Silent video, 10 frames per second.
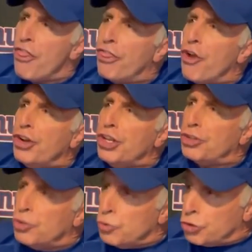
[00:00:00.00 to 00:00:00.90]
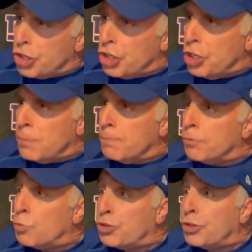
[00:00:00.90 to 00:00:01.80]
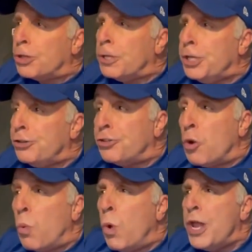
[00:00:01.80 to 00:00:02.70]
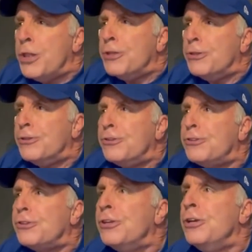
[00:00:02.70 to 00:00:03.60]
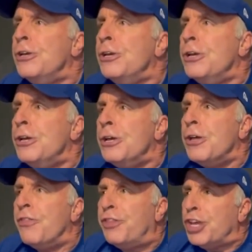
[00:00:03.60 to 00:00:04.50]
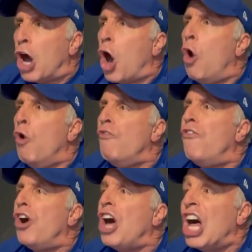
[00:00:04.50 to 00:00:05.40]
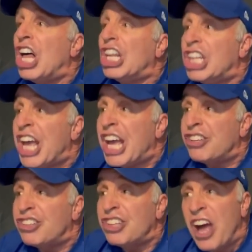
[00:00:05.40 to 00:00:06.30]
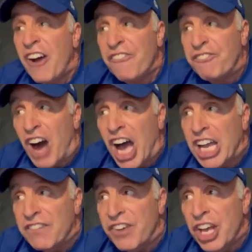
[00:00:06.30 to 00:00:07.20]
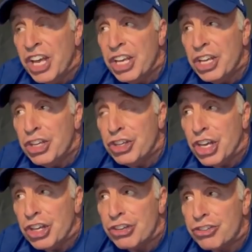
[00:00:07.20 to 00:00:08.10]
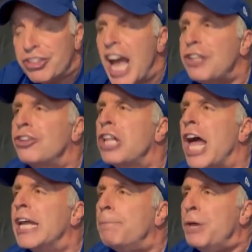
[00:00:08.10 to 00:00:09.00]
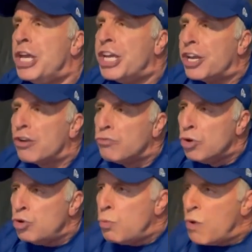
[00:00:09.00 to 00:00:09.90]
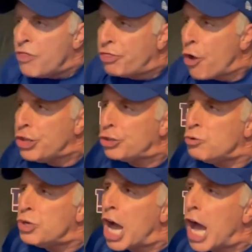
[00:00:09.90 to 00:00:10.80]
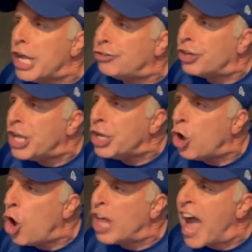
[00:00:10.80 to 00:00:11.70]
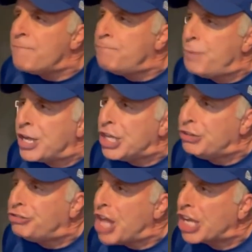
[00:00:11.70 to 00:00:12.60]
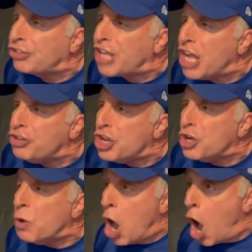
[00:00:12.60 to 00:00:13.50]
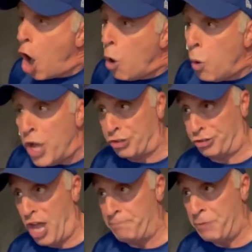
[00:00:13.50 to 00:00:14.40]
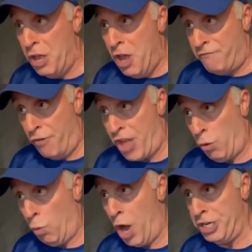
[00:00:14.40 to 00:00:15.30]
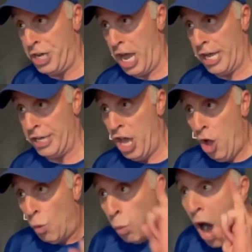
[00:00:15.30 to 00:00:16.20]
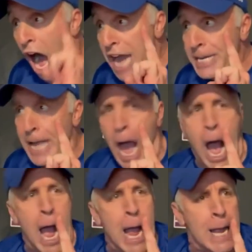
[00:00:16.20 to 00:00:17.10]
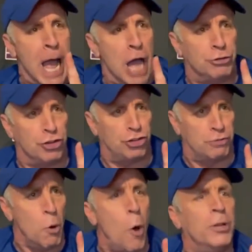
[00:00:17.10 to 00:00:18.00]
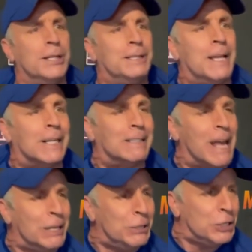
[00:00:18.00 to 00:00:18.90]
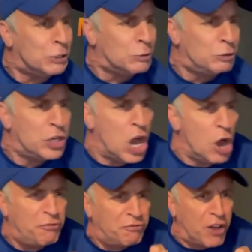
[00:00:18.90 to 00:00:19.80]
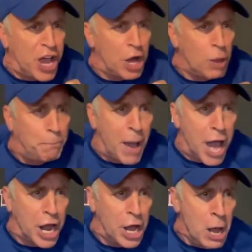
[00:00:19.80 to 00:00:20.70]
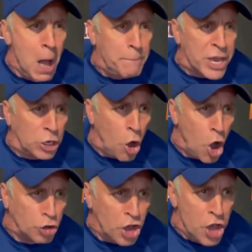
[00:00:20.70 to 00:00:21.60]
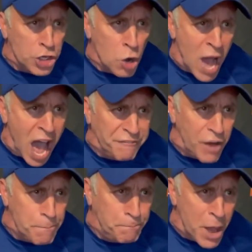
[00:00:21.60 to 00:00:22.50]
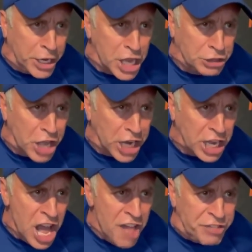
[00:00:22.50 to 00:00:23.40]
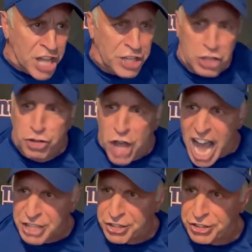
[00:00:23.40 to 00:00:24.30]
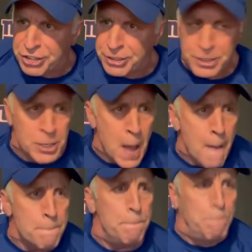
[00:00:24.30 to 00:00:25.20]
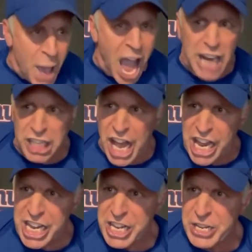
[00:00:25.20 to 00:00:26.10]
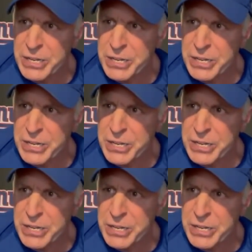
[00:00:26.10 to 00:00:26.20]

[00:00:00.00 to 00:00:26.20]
32 teams with the least wins. The over last five years. That's like being in a room with 32 guys and they all have bigger dicks than you. Oh, except for that one guy. One guy has a smaller dick than you. Do you feel better because you have a bigger dick than the Jets? Barely!